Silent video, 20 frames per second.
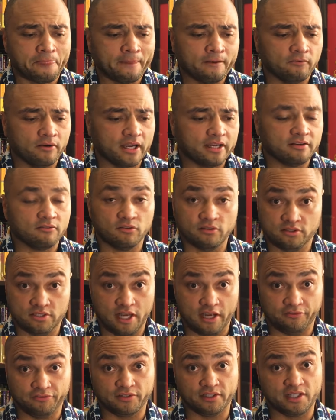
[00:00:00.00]
Right?
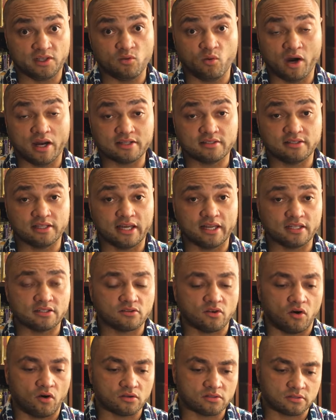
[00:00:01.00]
Definitely watch that.
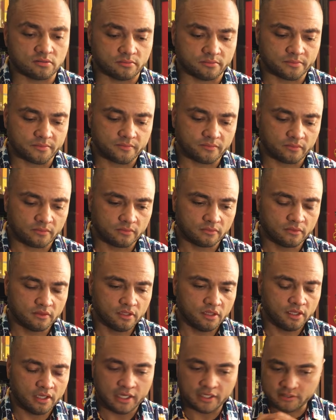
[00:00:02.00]
It's awesome.
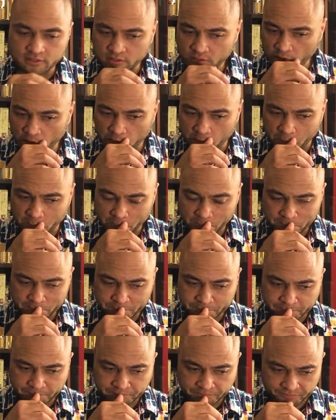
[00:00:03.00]
And so
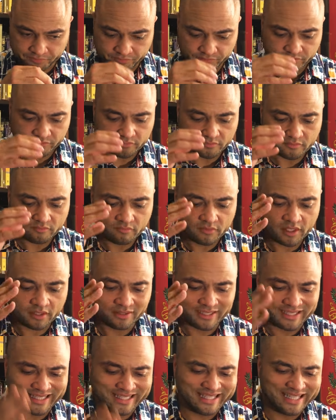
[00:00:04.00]

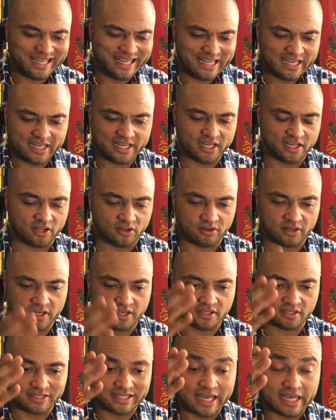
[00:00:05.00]
the key here
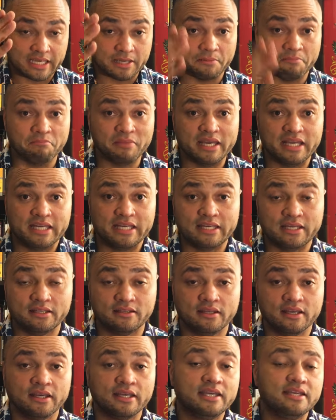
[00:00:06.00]
is take
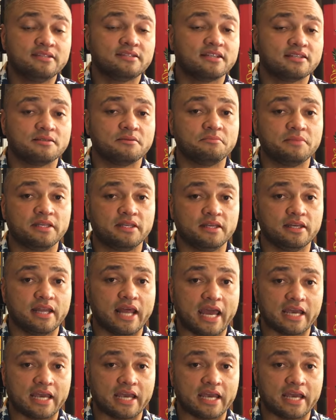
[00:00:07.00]
immediate, he says immediate